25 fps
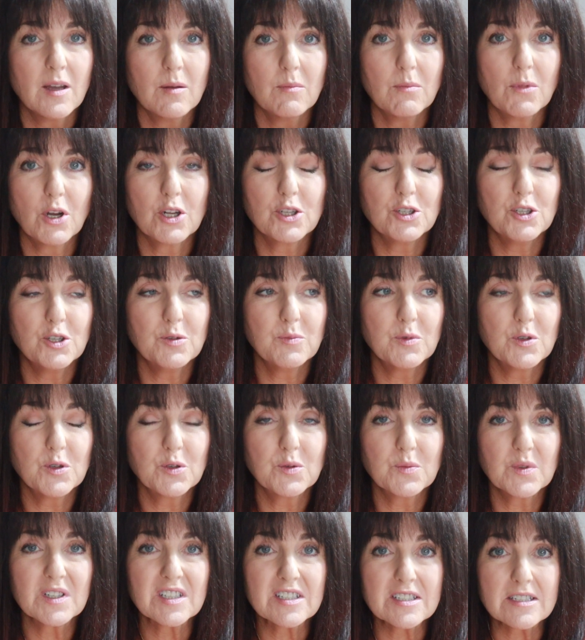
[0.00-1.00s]
my new
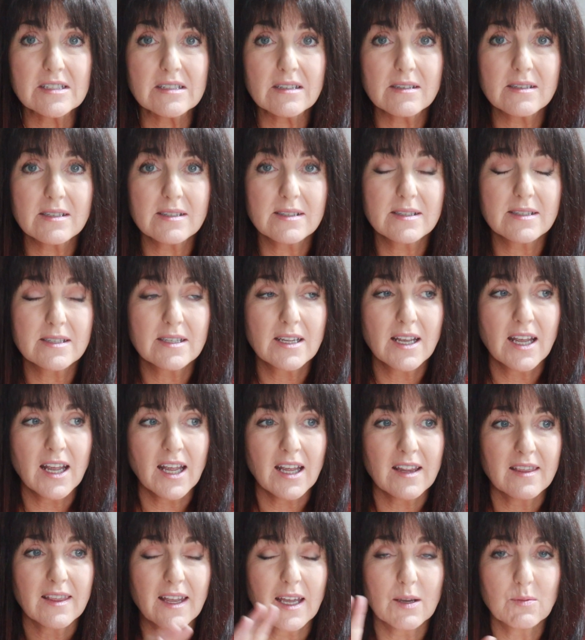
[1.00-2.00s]
moon wishes.
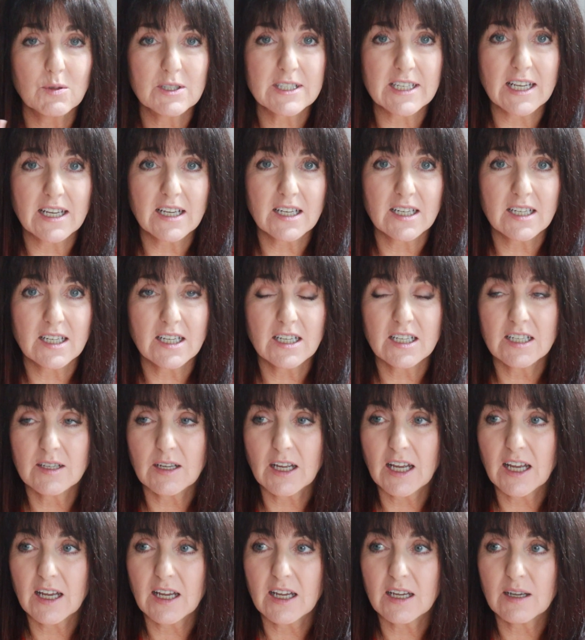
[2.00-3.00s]
They were done
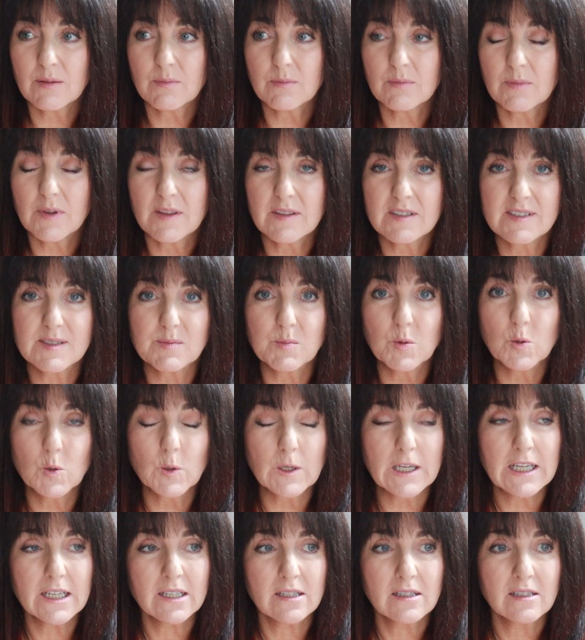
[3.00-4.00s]
this
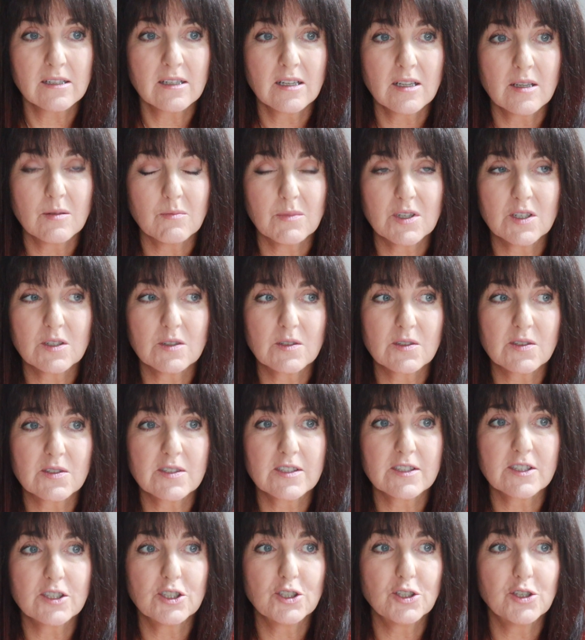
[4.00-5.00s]
morning
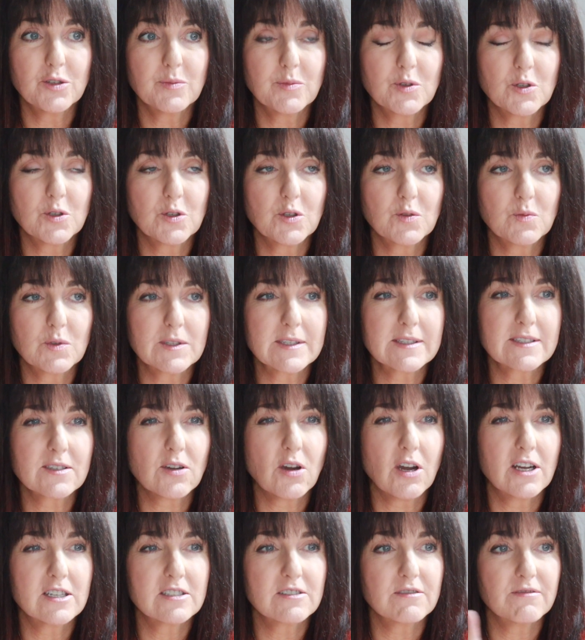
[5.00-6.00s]
because the new moon was
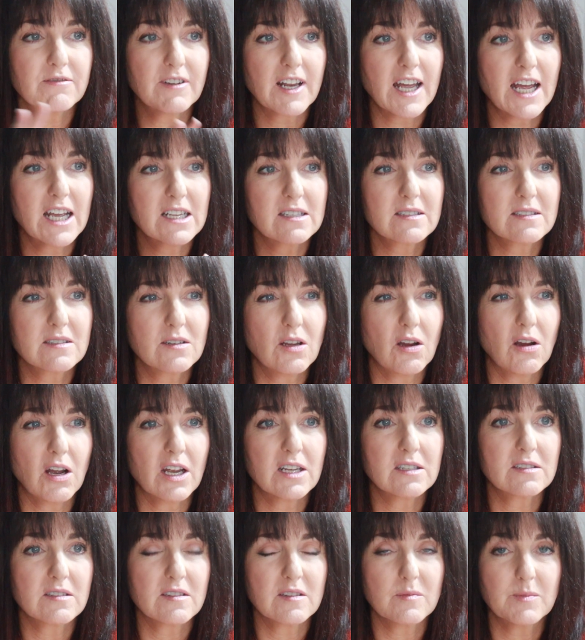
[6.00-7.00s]
kind of last
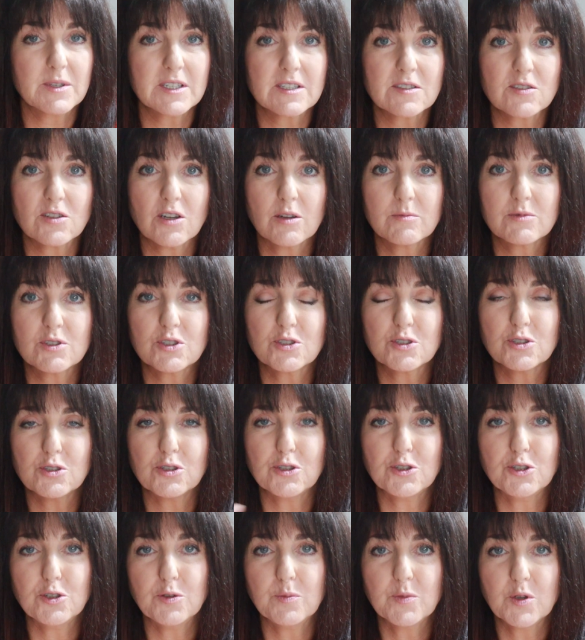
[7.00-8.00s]
night. So the best time to
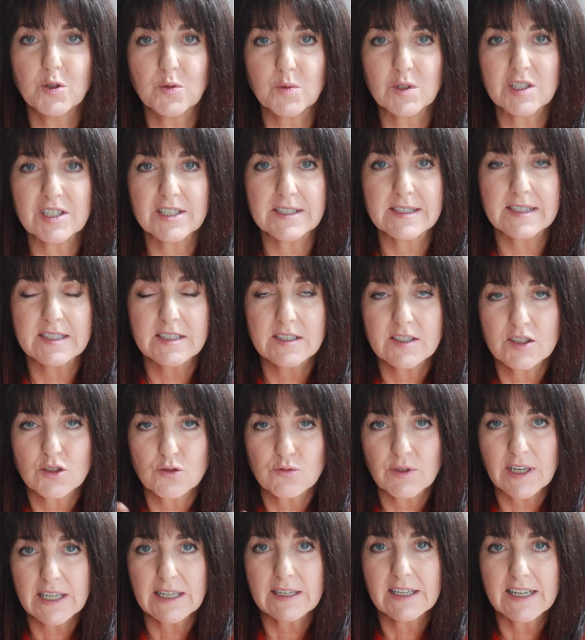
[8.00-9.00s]
do new moon wishes is
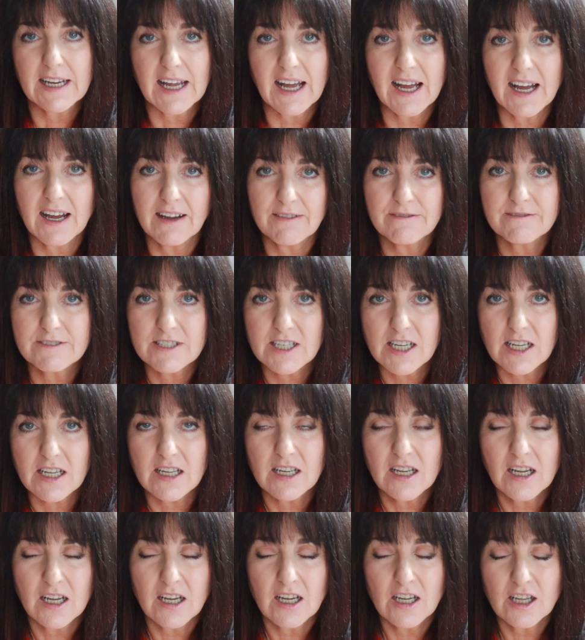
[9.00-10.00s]
directly
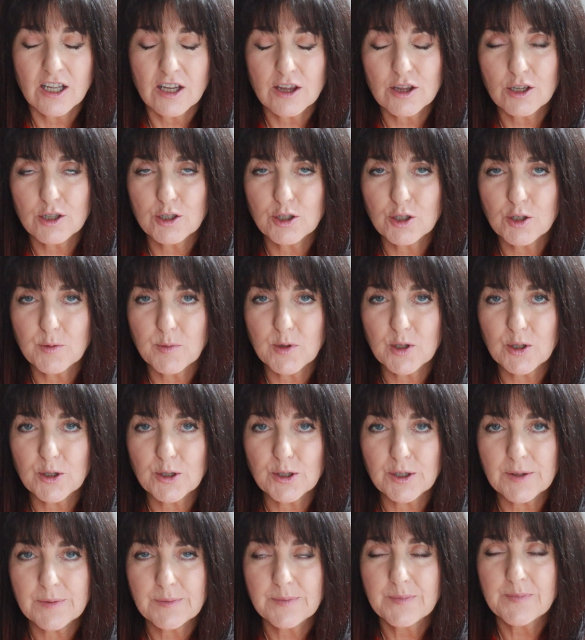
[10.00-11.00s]
after the new
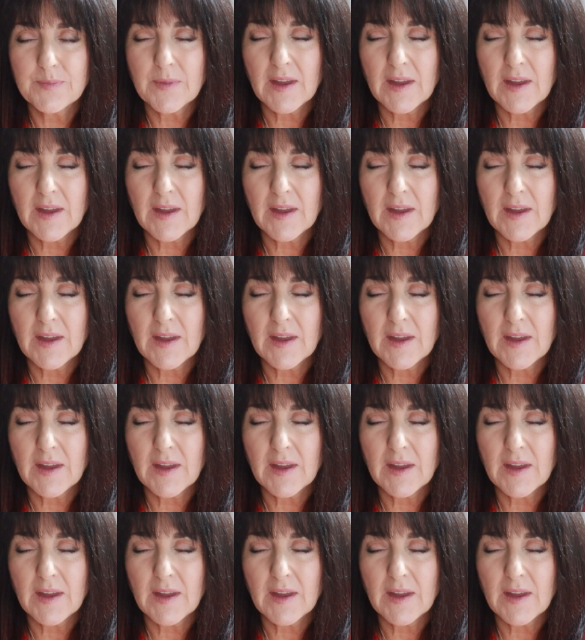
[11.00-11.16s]
moon.